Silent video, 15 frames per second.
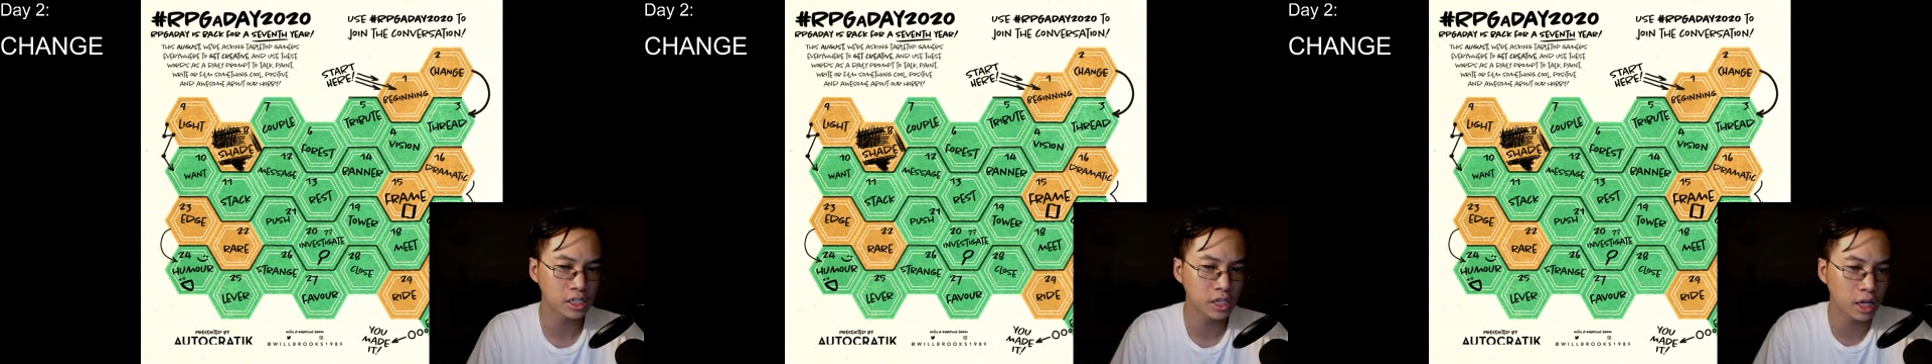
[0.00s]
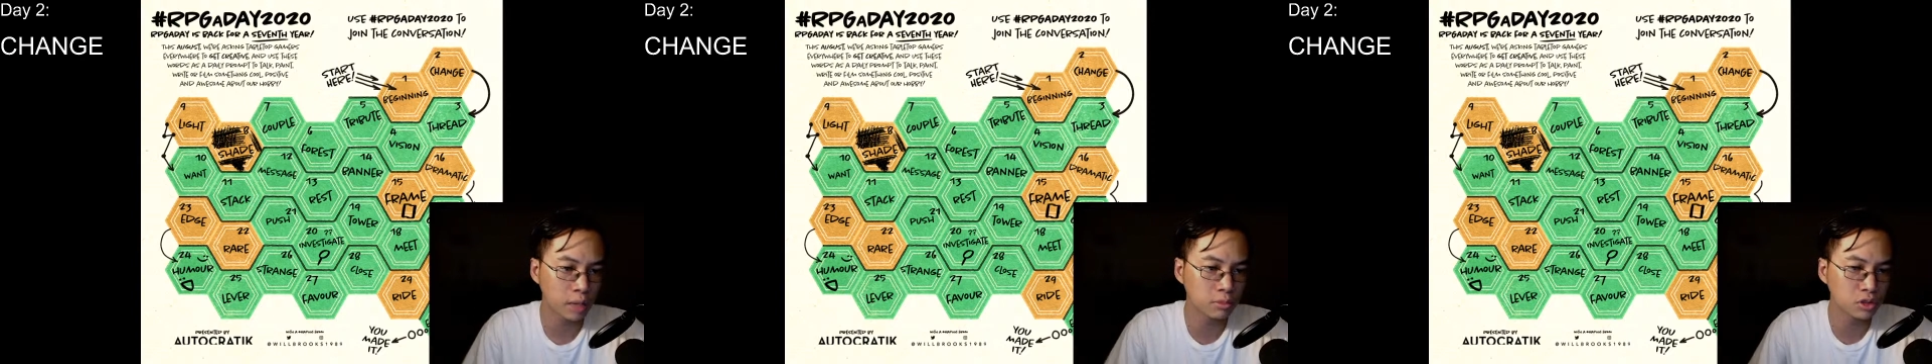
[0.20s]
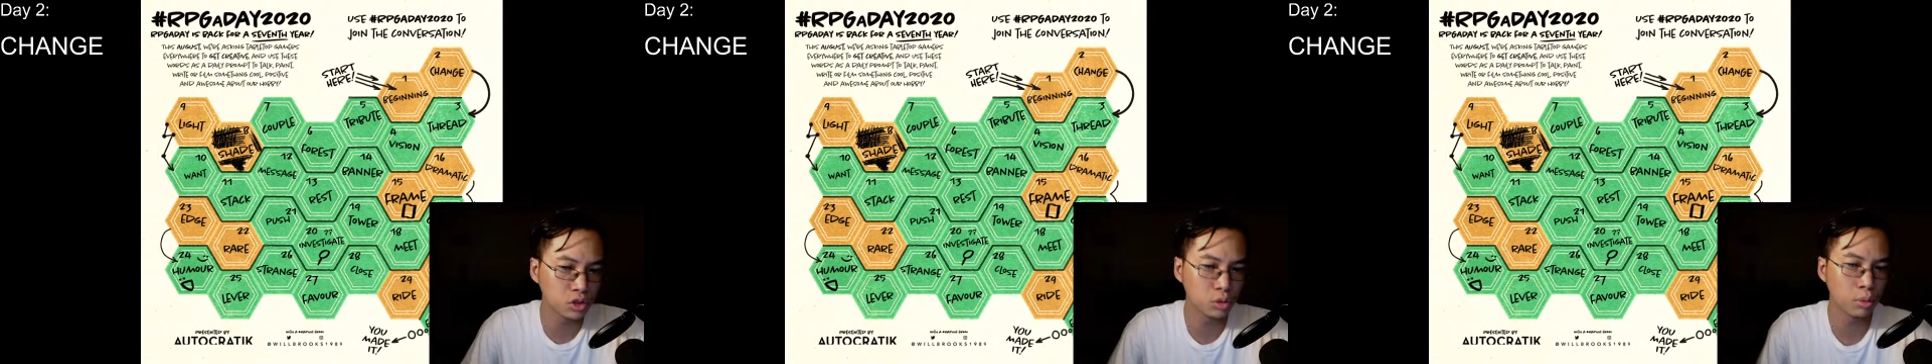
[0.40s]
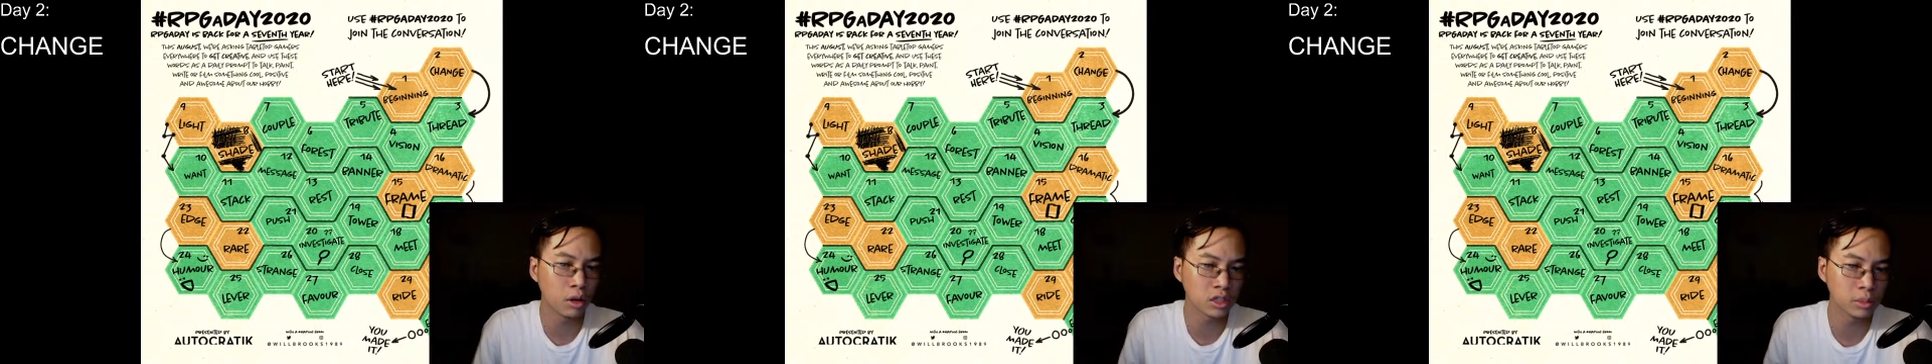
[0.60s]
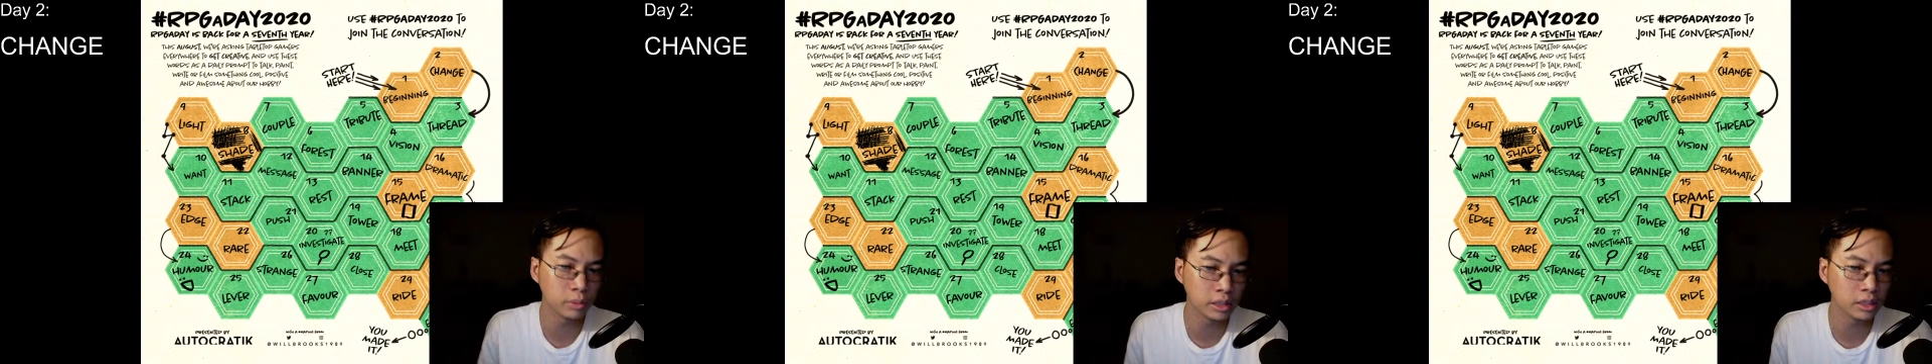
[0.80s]
comes new
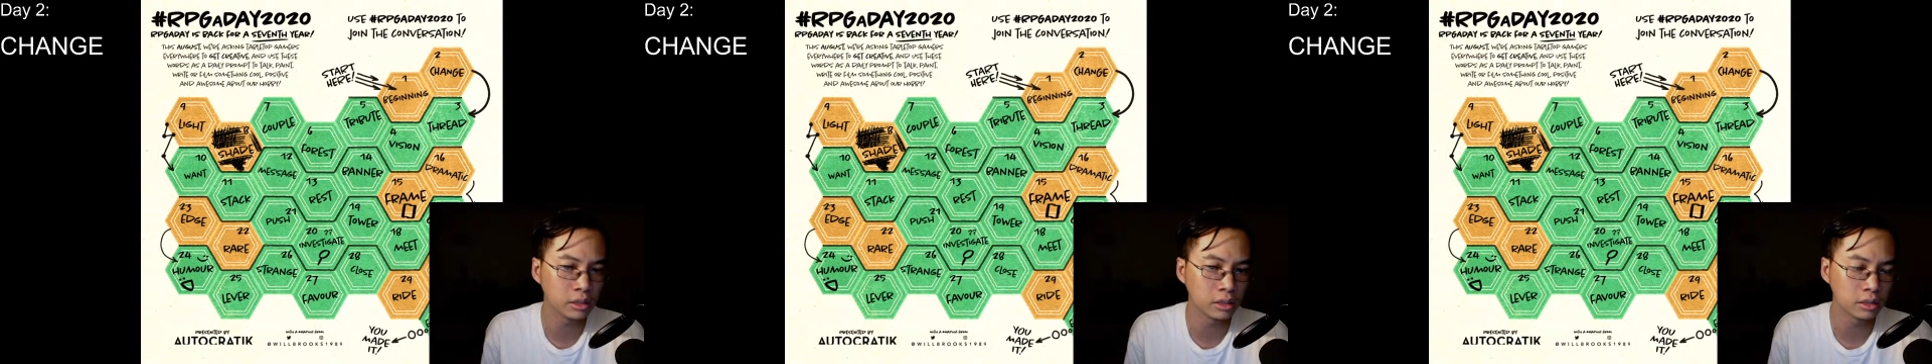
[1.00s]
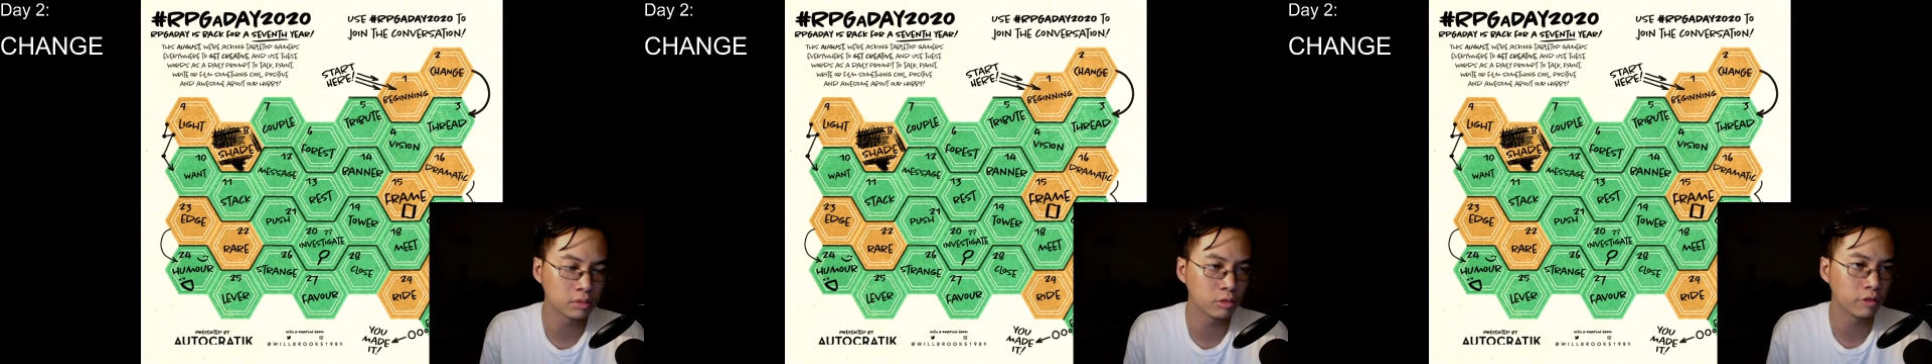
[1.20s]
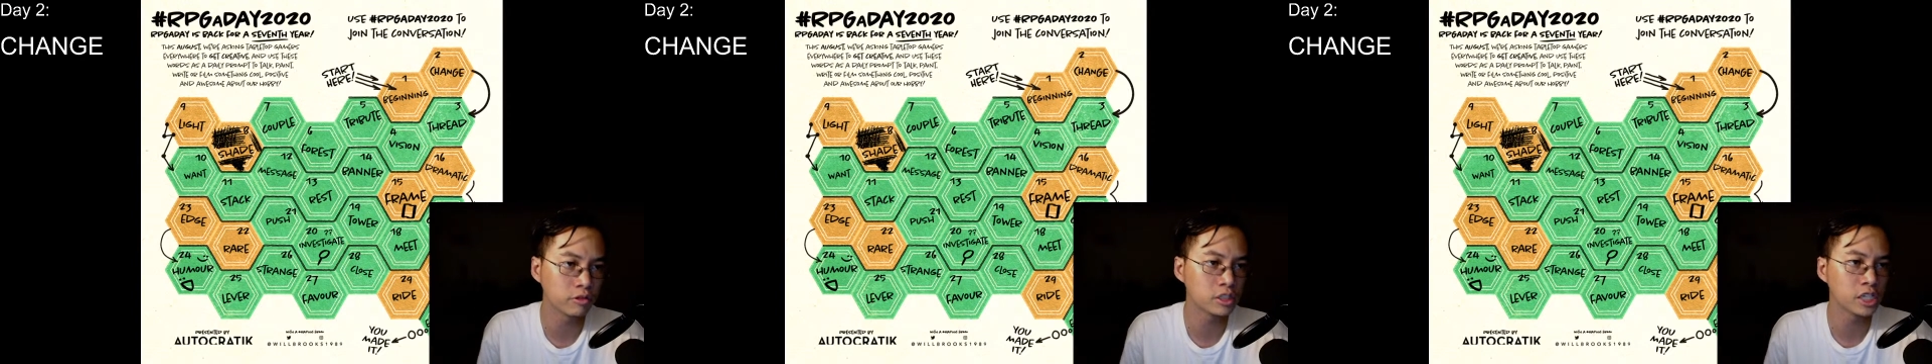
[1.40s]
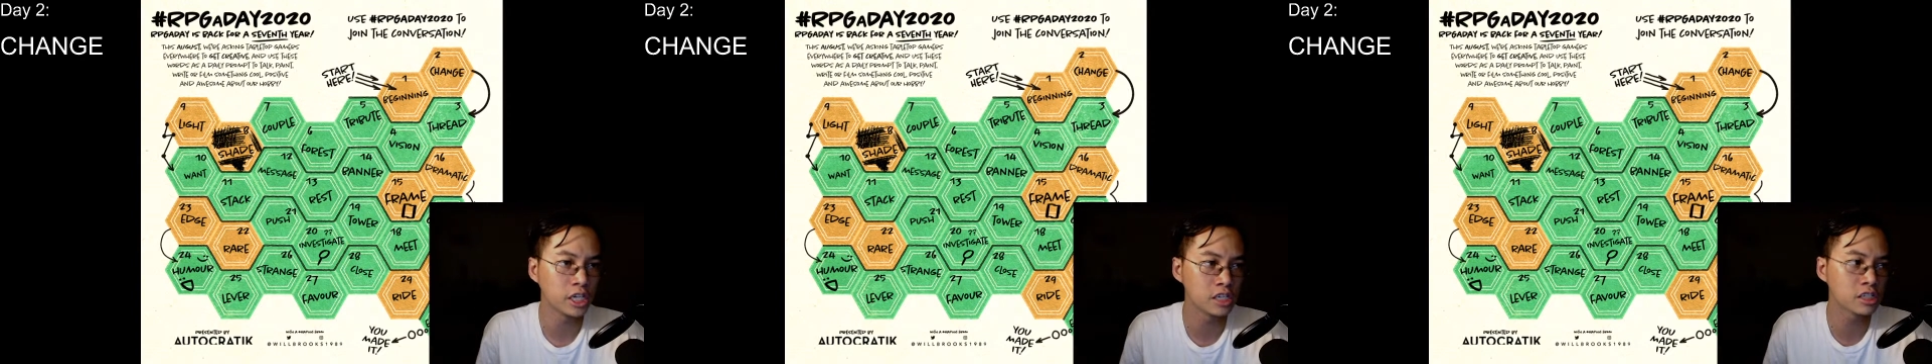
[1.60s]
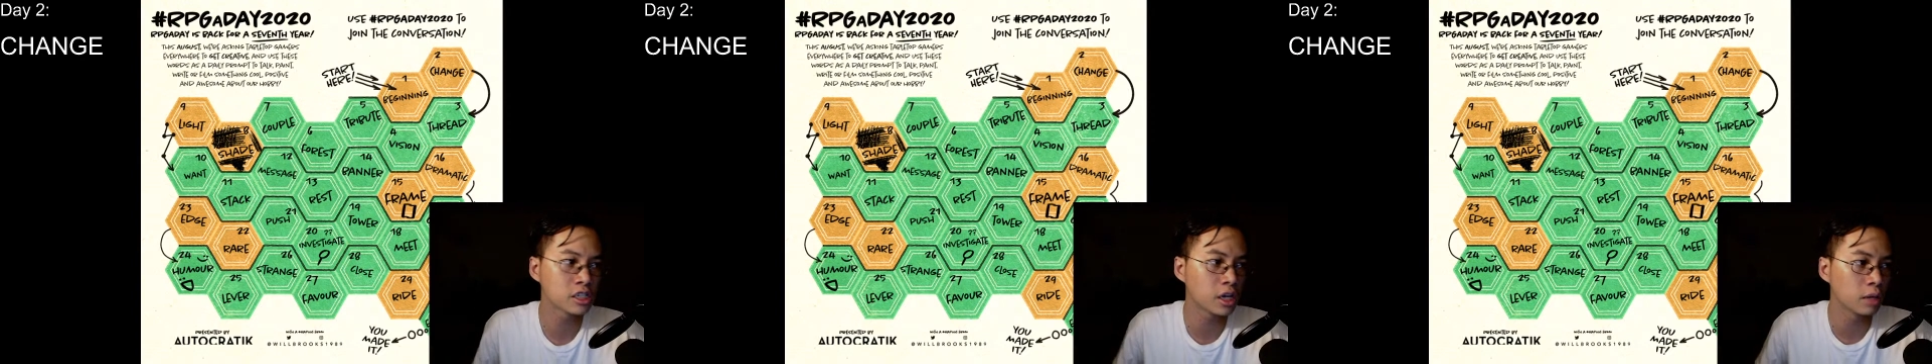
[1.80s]
possibilities, with
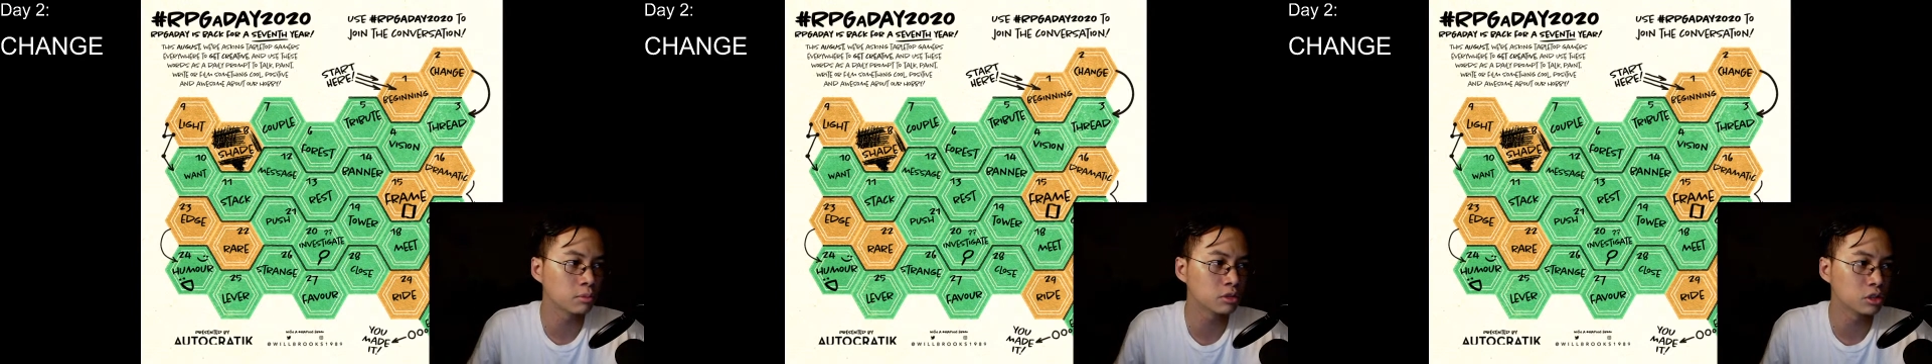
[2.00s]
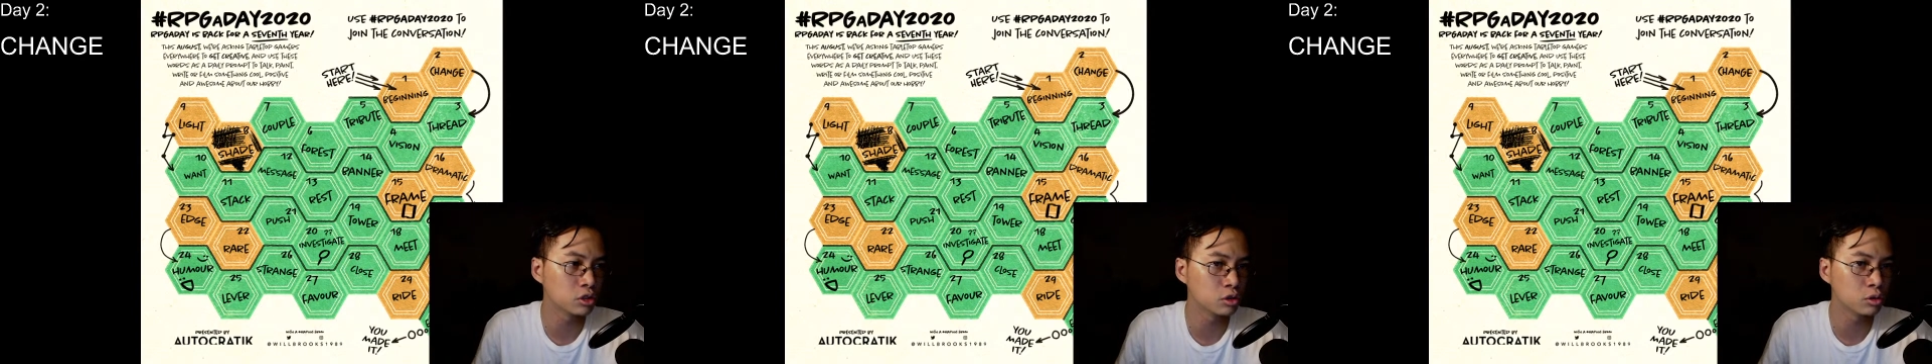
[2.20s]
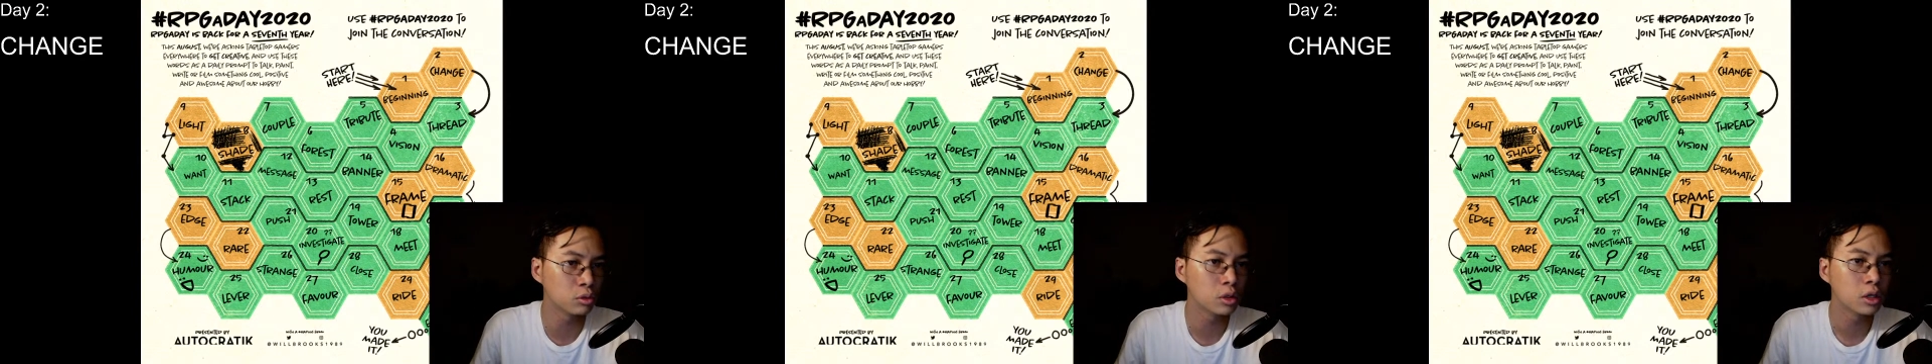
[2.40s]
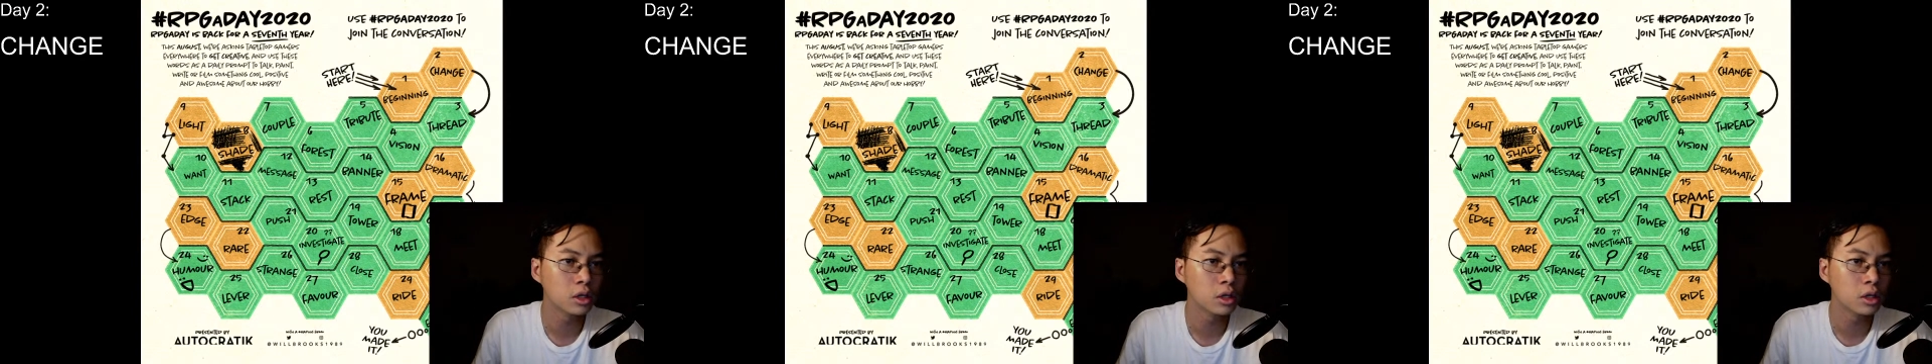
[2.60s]
change comes new